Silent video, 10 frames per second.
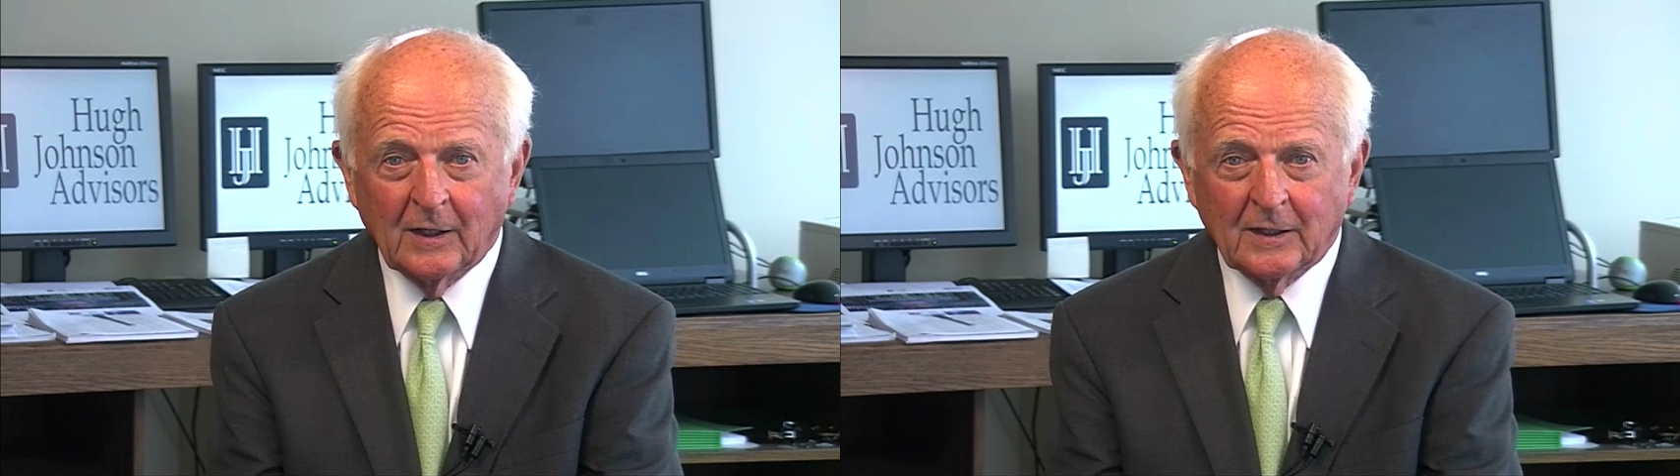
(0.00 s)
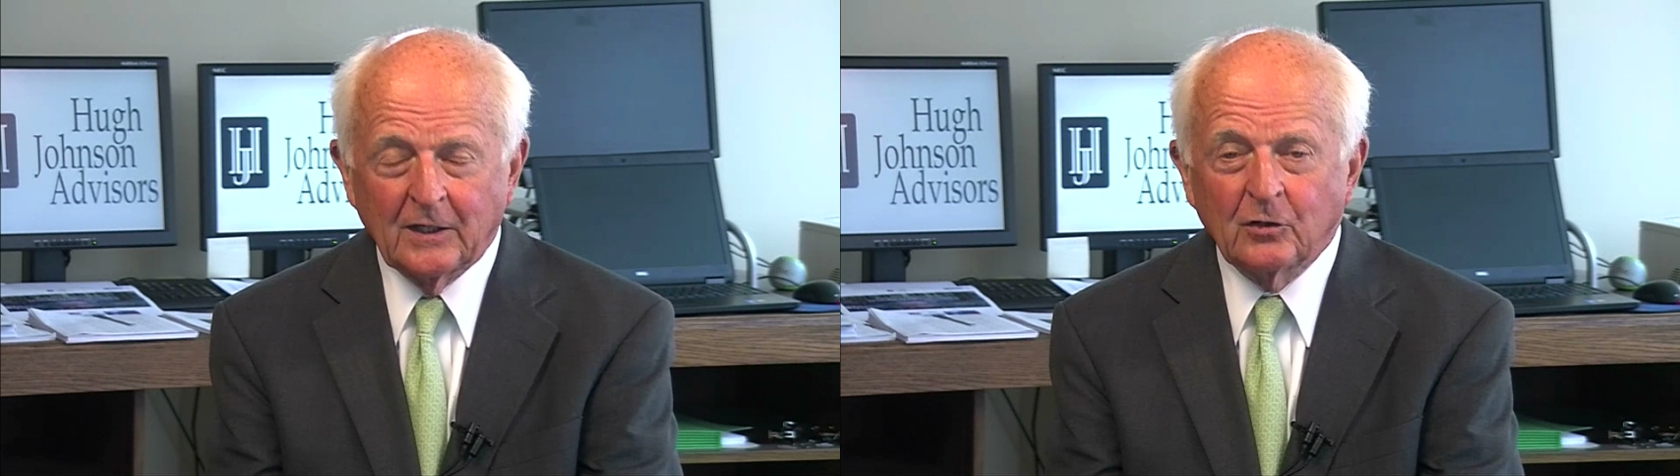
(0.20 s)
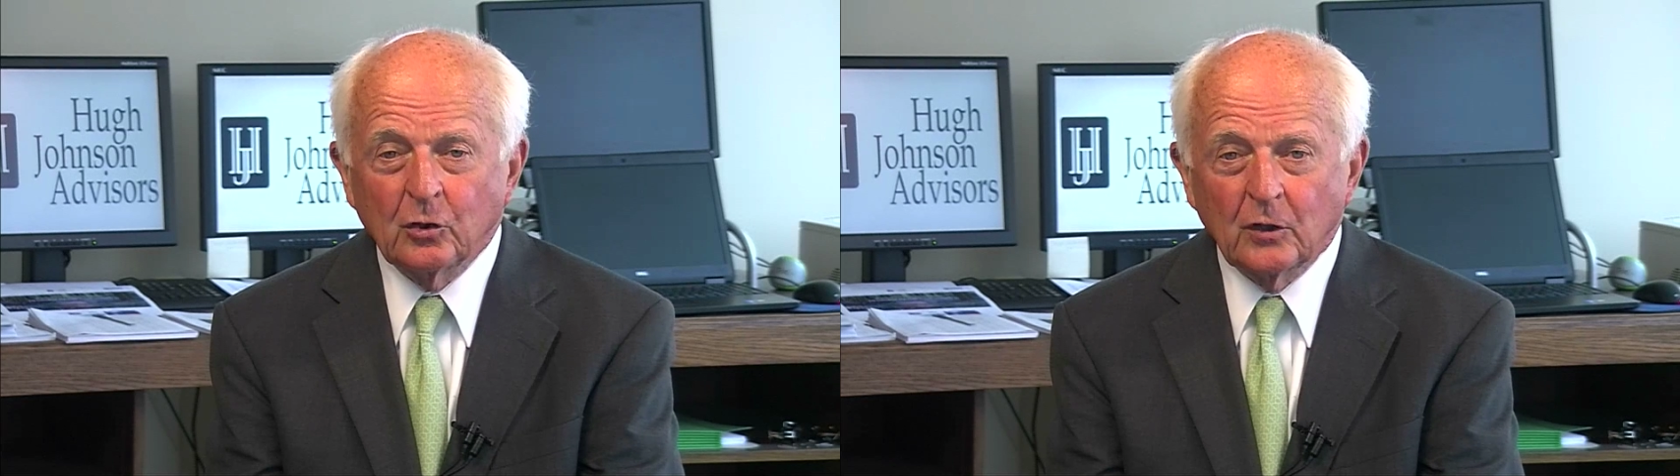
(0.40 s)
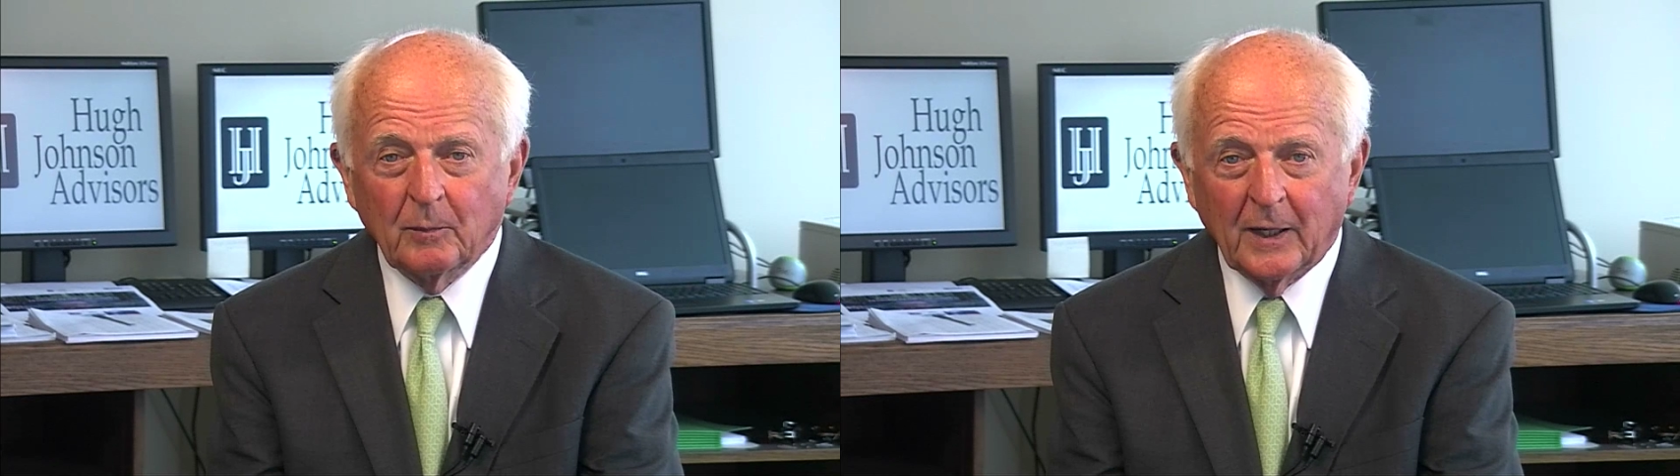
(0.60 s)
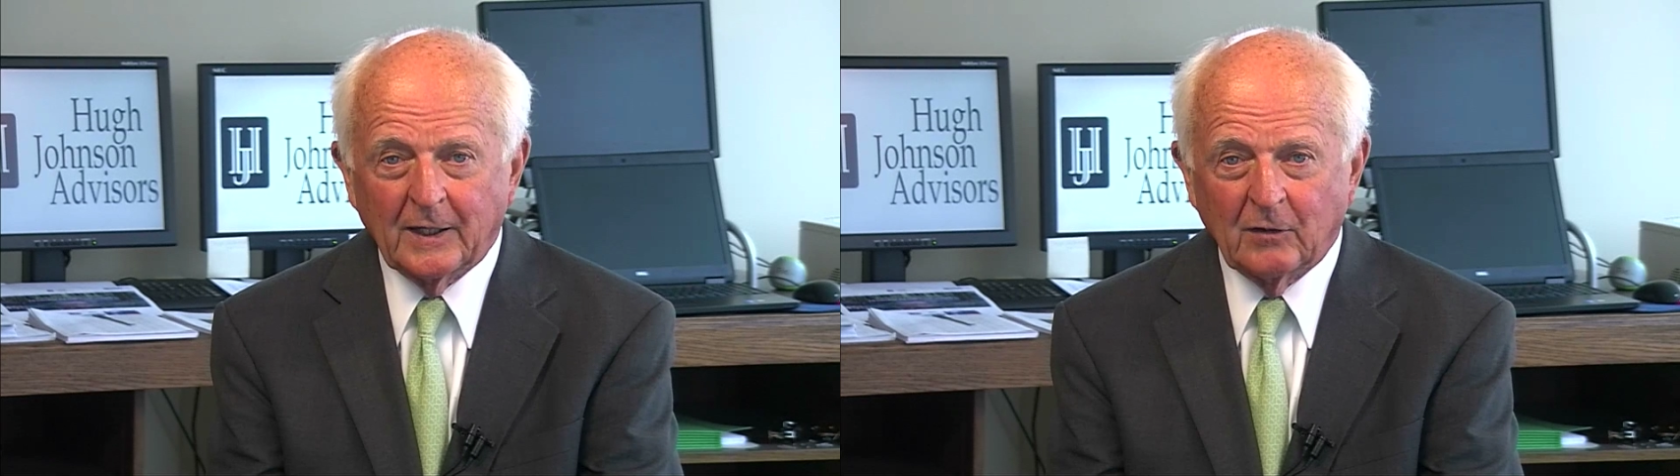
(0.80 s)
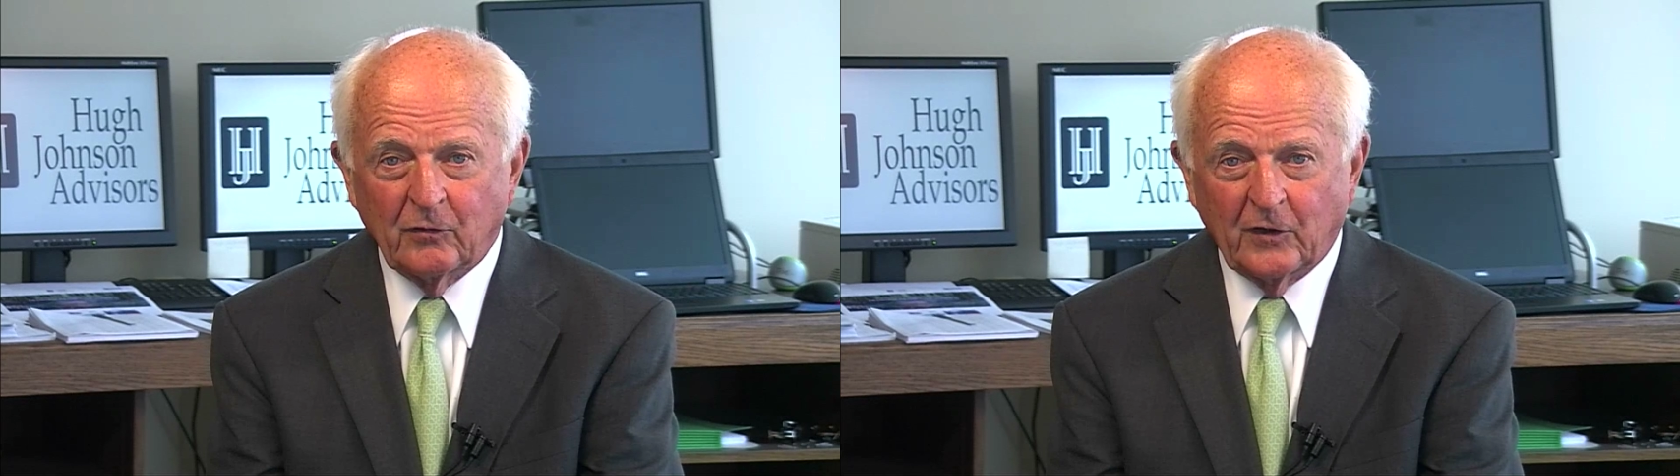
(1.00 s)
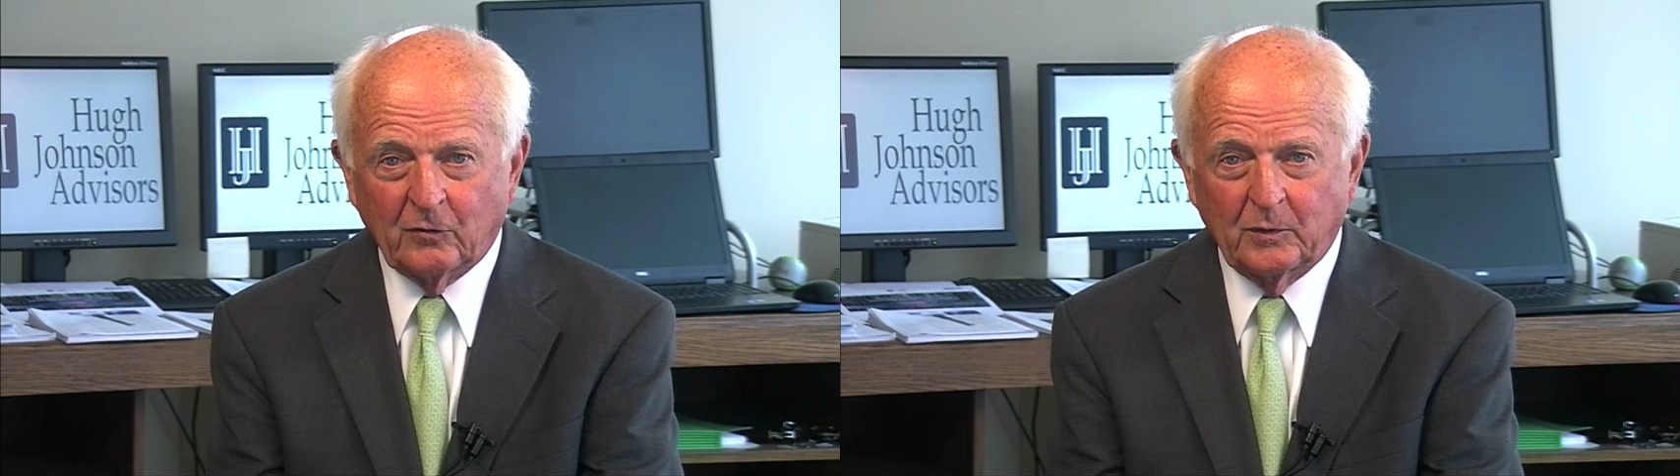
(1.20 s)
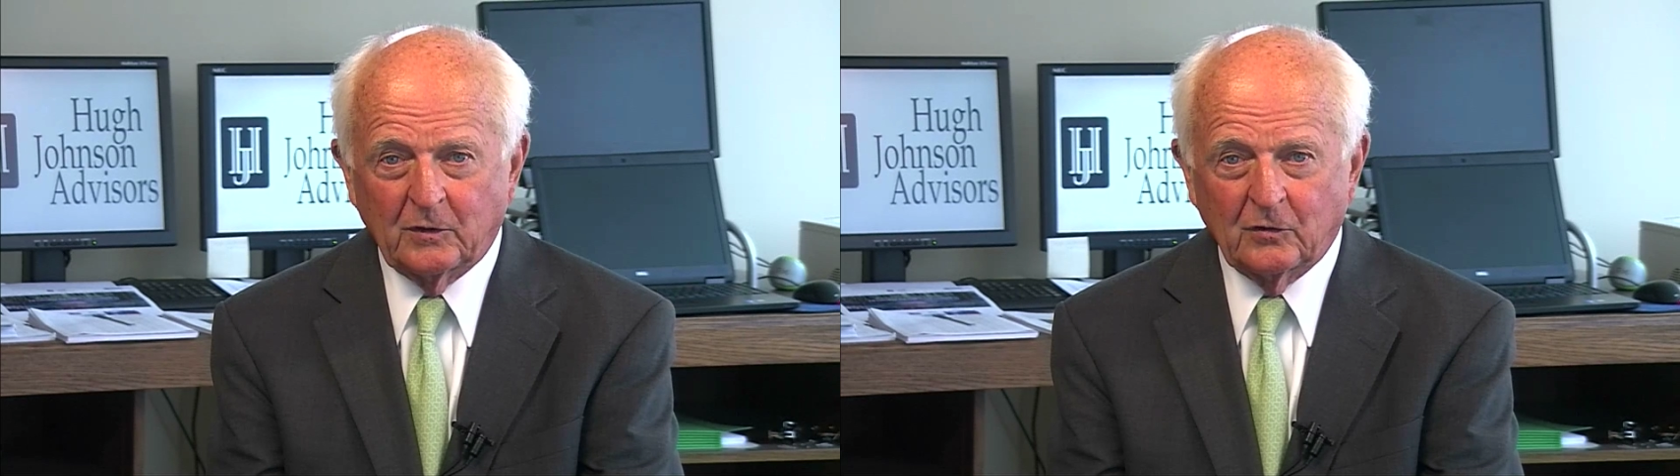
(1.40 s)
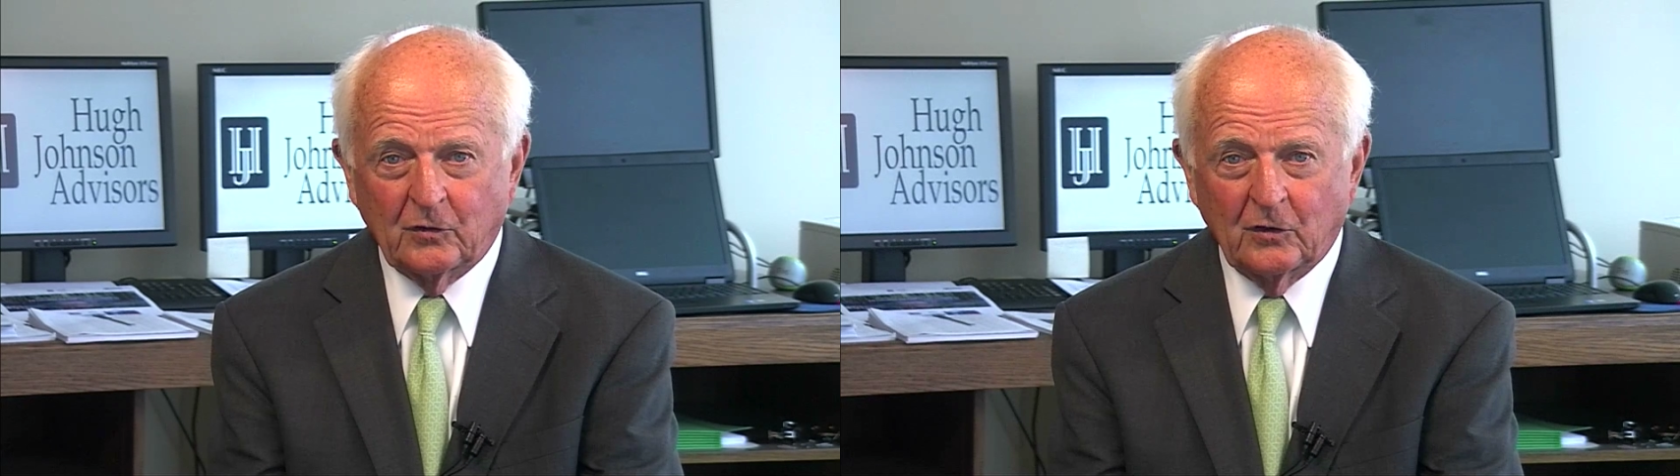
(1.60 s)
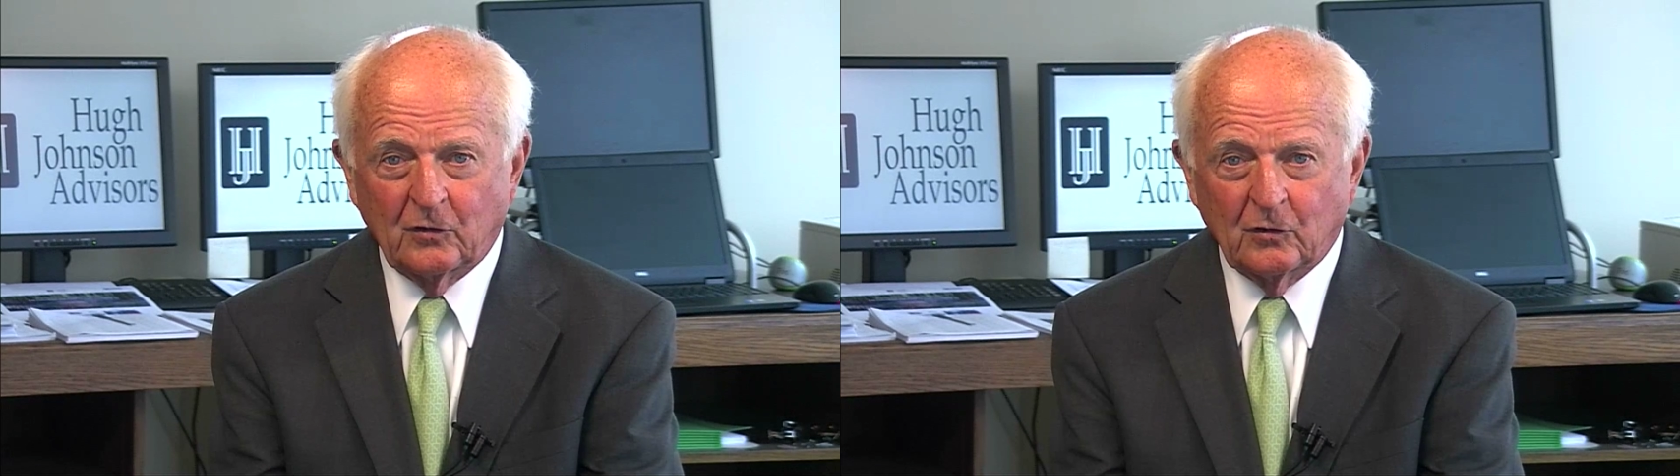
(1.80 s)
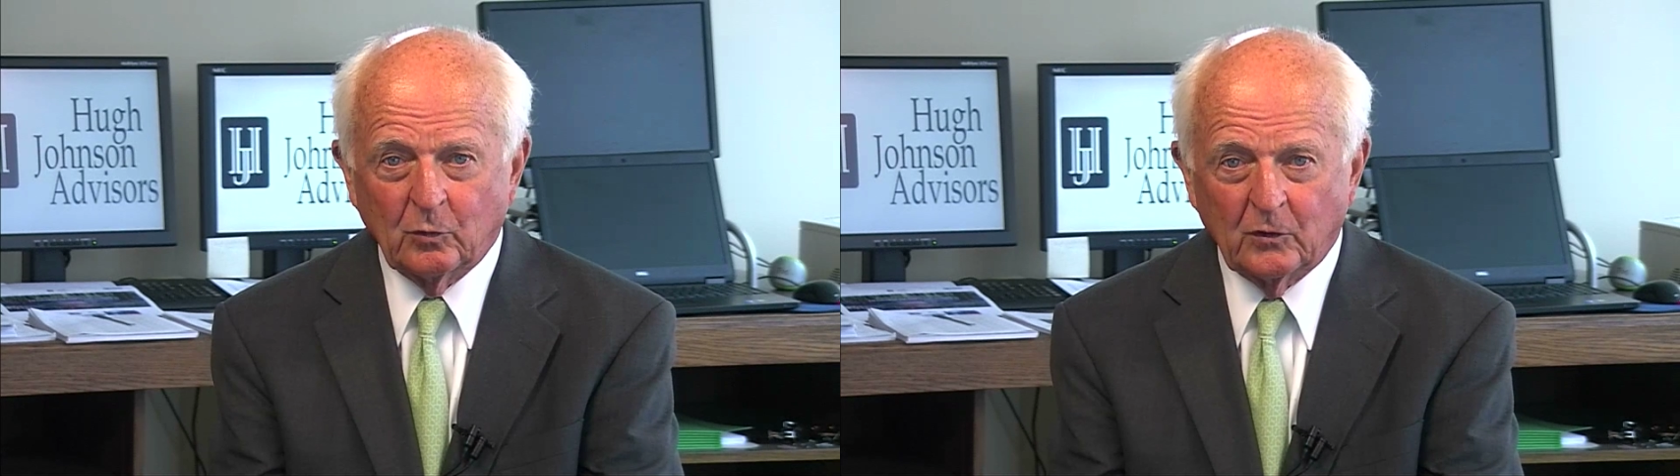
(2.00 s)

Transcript: lead you to make investment decisions